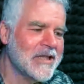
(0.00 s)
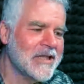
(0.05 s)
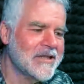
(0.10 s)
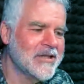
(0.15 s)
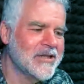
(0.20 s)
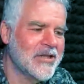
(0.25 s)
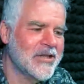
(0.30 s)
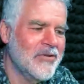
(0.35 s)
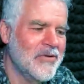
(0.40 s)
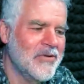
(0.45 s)
the
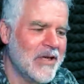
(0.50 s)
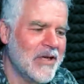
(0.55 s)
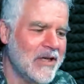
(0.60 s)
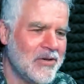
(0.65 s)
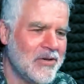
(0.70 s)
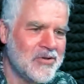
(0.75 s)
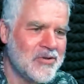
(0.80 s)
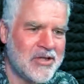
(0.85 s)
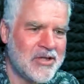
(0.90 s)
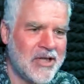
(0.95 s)
sooner
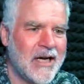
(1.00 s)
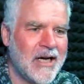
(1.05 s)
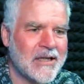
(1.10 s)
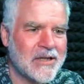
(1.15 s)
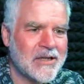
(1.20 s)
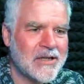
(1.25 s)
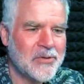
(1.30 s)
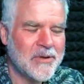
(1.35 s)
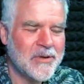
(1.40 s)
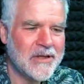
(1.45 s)
you start
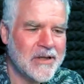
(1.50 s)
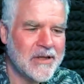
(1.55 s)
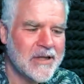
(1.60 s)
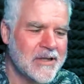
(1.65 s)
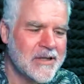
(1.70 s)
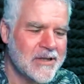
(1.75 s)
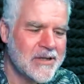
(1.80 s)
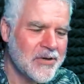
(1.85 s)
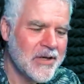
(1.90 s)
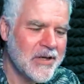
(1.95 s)
to it, the
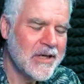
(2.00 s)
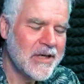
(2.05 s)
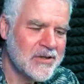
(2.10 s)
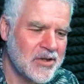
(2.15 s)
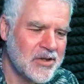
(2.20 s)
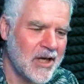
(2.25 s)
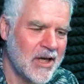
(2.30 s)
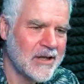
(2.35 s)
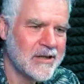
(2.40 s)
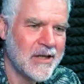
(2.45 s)
sooner you
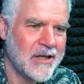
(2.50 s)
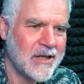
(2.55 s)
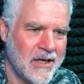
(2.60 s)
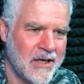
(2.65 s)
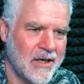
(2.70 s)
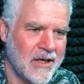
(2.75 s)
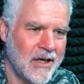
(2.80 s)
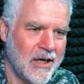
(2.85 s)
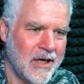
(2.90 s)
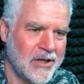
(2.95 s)
start to
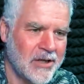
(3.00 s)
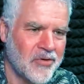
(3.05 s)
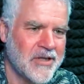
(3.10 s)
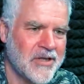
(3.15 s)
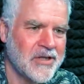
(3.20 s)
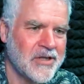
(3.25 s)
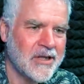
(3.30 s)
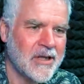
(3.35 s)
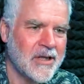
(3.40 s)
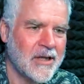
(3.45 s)

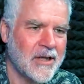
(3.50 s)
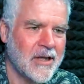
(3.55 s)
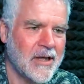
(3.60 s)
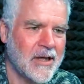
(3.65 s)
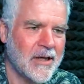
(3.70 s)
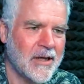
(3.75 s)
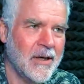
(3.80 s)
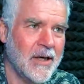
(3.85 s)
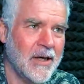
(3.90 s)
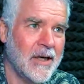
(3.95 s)
address it,
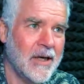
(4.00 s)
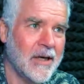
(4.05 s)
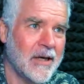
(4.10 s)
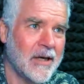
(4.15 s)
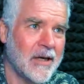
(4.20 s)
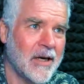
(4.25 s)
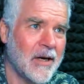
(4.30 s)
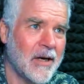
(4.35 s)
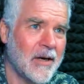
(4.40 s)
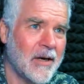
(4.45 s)
the
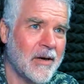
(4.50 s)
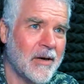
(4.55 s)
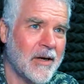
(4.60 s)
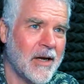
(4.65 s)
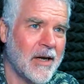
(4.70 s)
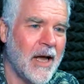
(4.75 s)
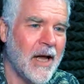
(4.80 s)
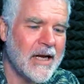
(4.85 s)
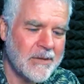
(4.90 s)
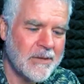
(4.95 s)

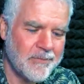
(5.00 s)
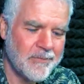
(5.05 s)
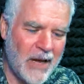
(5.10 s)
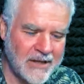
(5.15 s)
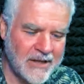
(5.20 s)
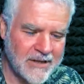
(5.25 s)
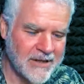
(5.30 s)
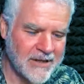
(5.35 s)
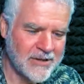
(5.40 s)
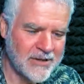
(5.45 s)
and back
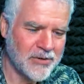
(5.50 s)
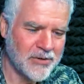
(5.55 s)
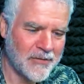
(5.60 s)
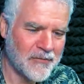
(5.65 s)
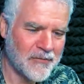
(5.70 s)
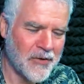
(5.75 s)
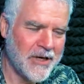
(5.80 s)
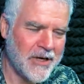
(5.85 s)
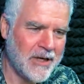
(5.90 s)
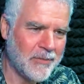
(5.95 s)
to the sort of
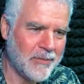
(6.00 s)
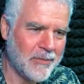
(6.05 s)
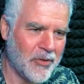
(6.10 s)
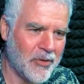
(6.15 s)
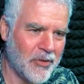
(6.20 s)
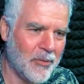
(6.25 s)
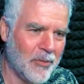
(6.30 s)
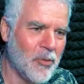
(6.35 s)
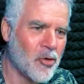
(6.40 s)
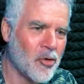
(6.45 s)
freedom,
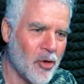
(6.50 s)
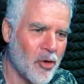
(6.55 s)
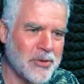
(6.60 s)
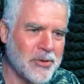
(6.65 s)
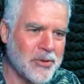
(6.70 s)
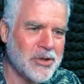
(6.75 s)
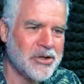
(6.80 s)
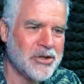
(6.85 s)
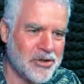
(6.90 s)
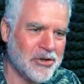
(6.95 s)
the more
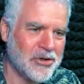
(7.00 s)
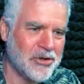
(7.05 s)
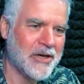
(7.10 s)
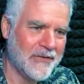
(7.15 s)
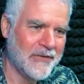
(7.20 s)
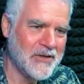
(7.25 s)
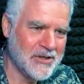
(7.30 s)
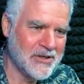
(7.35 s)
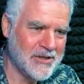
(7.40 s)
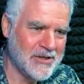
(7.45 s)
options you give
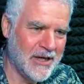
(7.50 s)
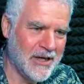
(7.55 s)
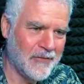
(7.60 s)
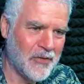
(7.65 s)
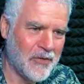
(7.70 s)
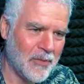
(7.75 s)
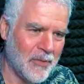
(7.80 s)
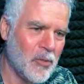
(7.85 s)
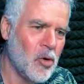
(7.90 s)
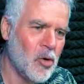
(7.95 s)
yeah. yourself,
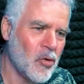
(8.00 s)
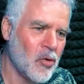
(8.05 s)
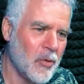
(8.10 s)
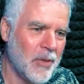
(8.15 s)
the more